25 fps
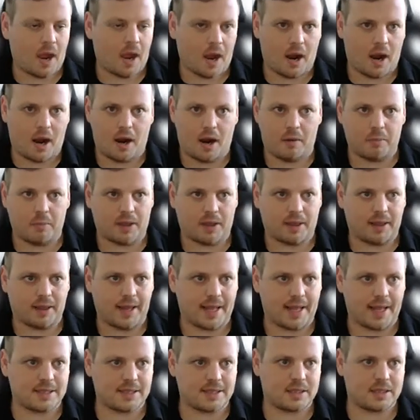But
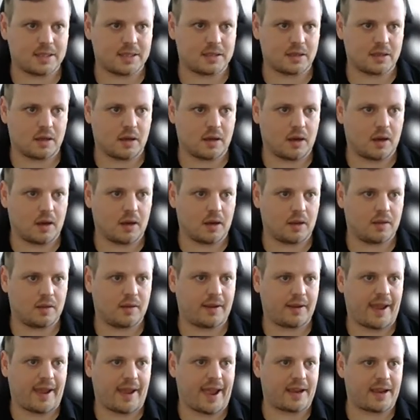let's
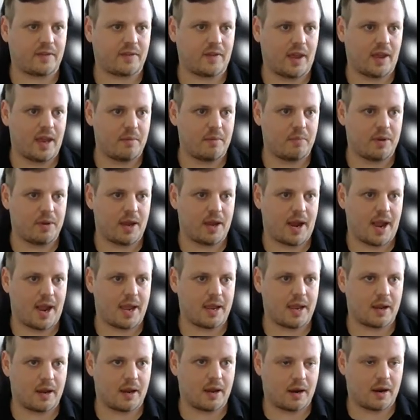track the
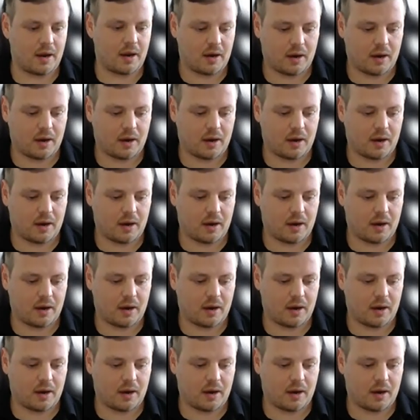API